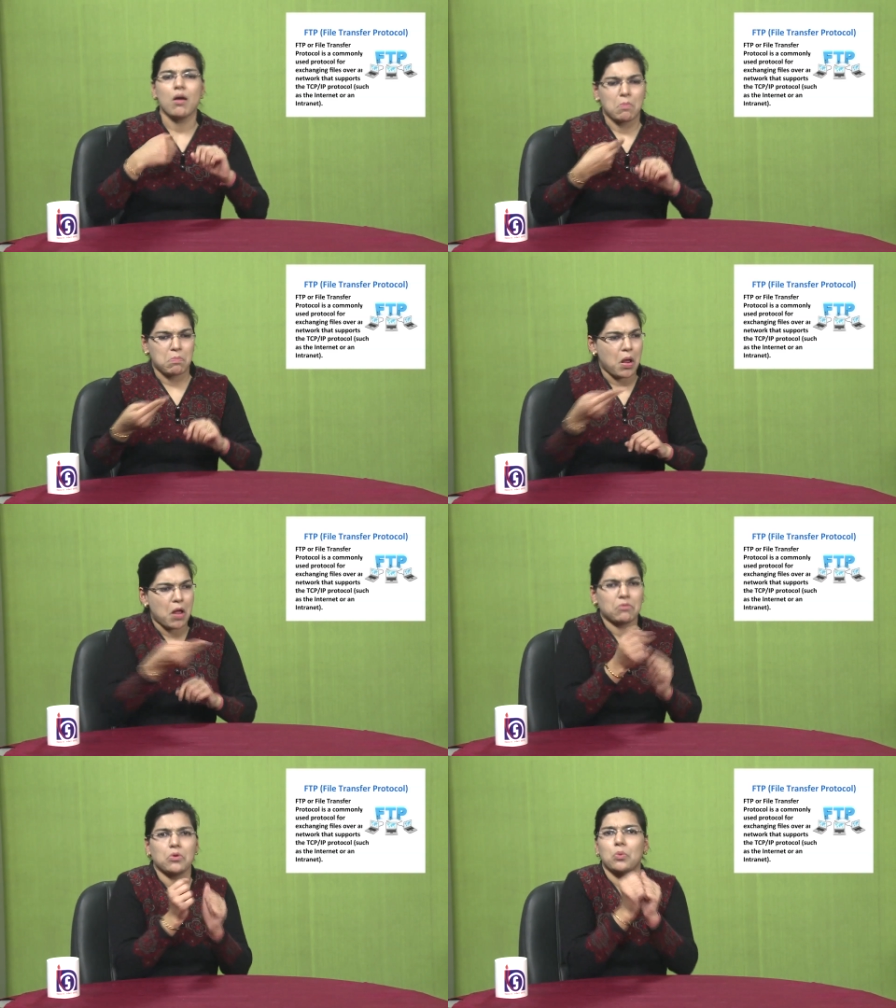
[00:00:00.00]
And through
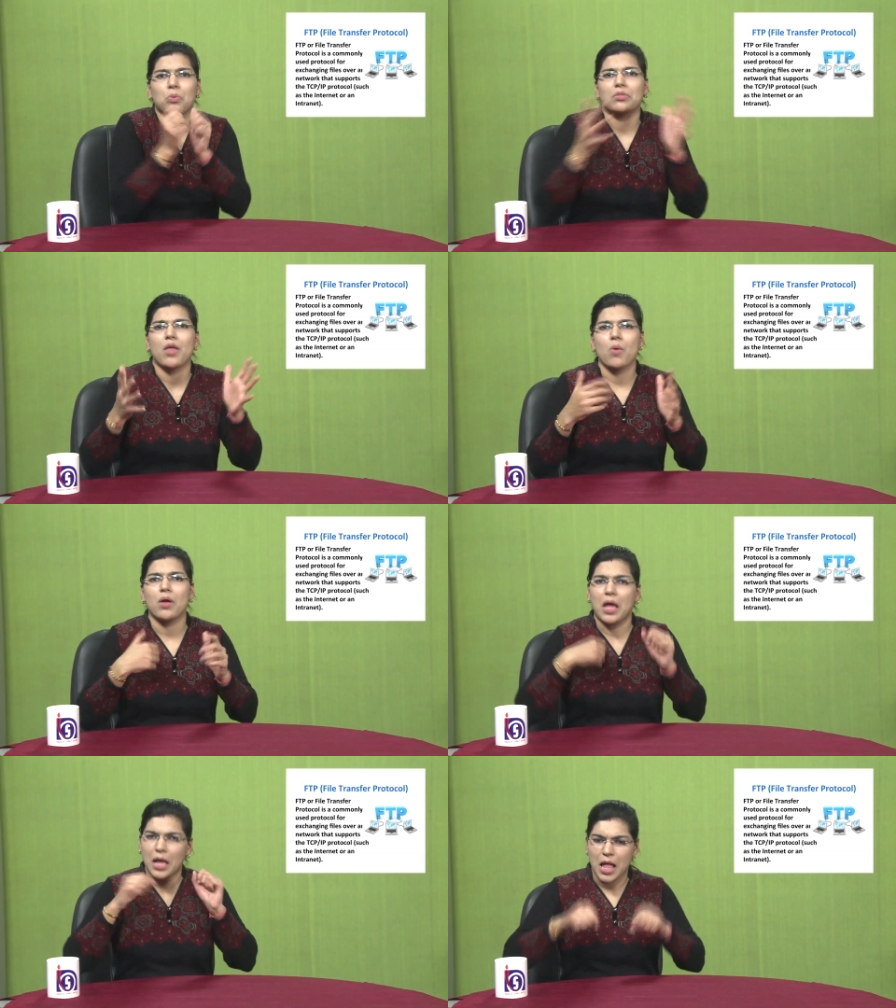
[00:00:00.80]
this network,
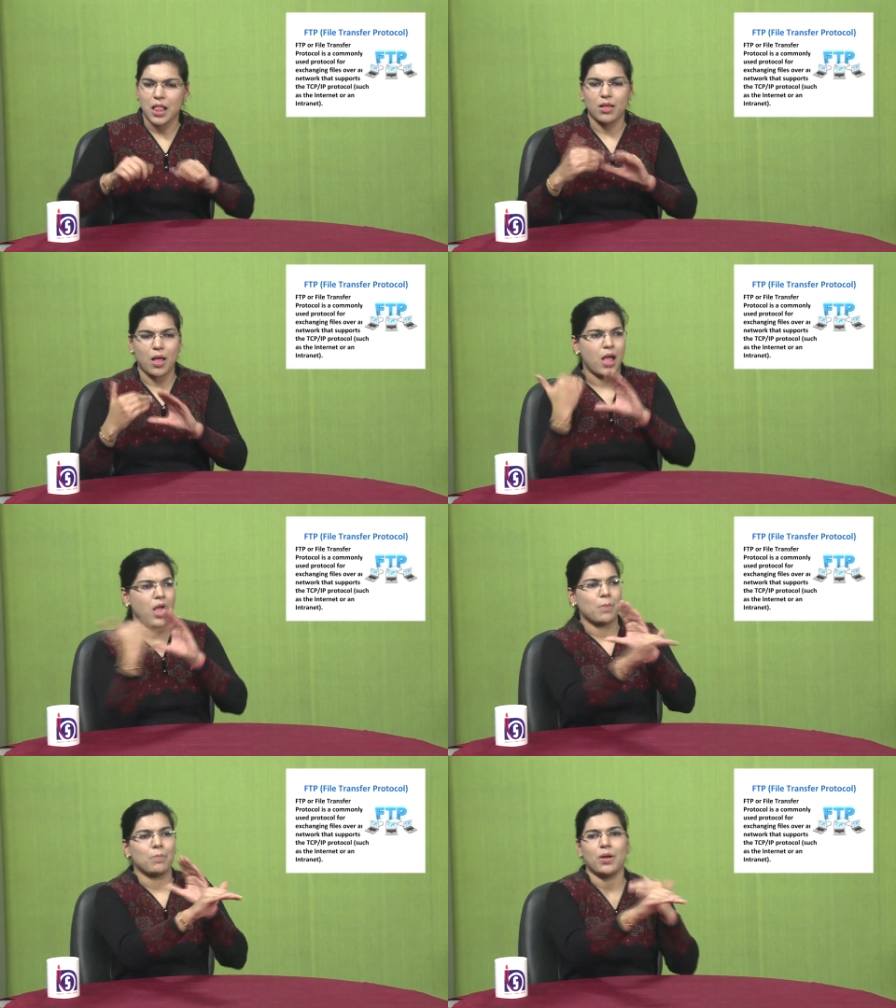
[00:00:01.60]
we don't have
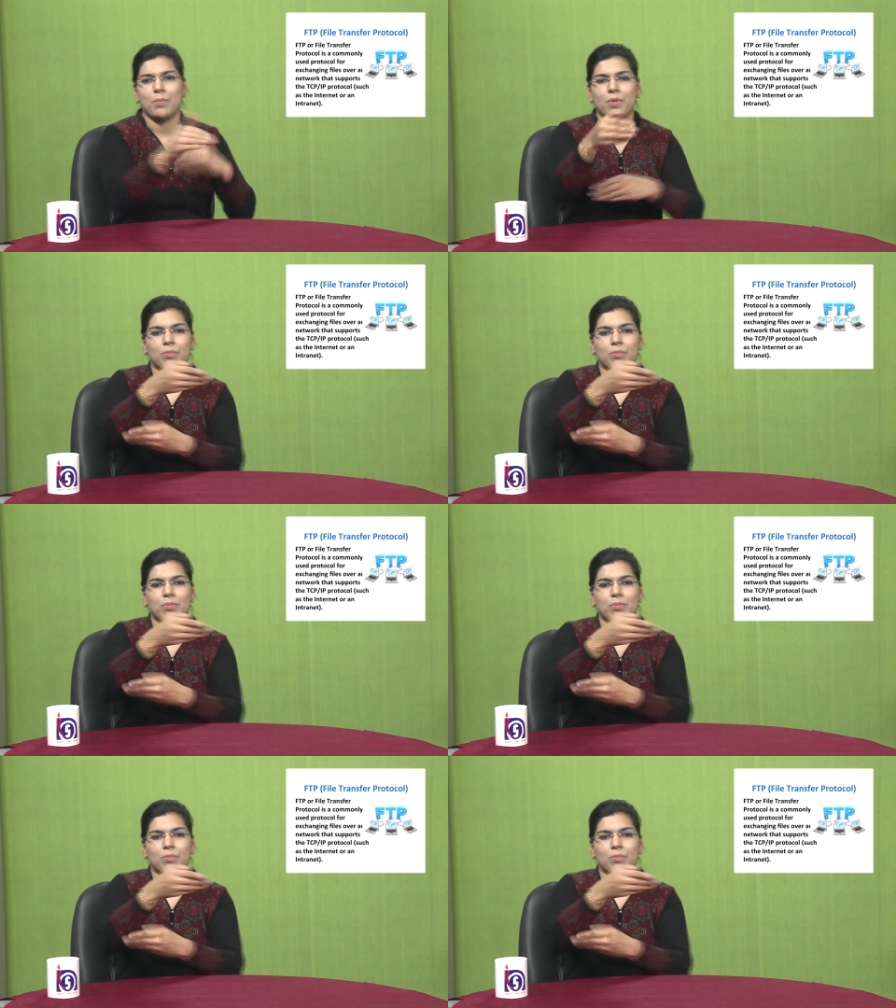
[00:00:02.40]
to use